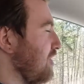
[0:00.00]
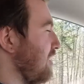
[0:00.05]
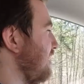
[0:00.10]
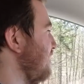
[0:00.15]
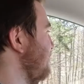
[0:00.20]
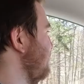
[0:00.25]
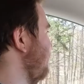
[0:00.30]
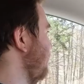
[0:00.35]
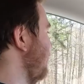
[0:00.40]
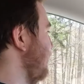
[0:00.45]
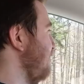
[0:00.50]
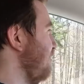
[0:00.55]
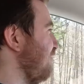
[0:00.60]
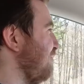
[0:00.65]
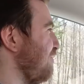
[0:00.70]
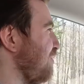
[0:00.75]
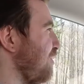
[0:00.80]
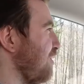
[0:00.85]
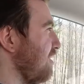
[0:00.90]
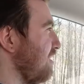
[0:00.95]
Johnsbury
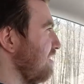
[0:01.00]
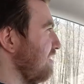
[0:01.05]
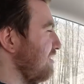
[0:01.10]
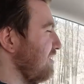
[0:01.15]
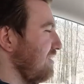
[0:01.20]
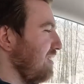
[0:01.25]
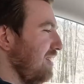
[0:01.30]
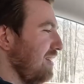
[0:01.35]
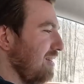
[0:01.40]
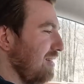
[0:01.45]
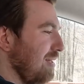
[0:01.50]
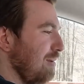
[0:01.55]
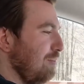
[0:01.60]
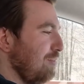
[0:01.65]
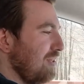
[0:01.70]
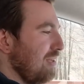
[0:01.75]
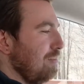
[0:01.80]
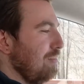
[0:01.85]
before the eclipse.